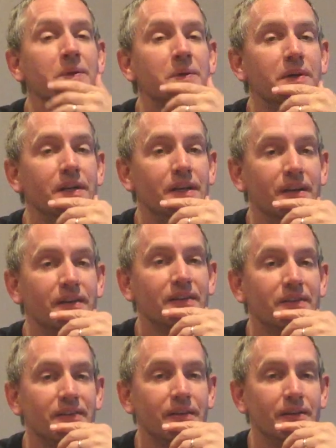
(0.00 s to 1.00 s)
who it
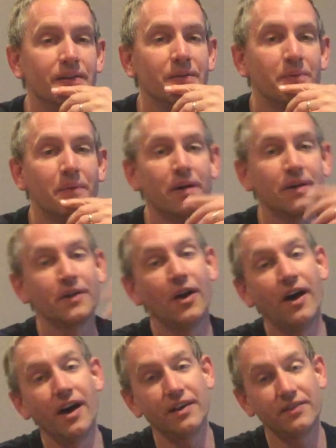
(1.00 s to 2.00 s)
is and what
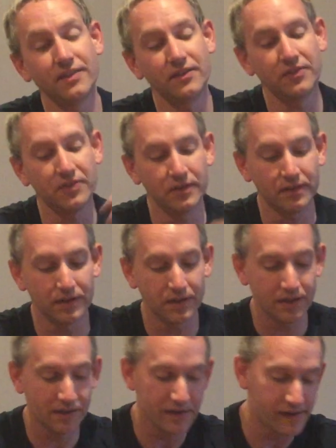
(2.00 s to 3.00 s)
cause it's for.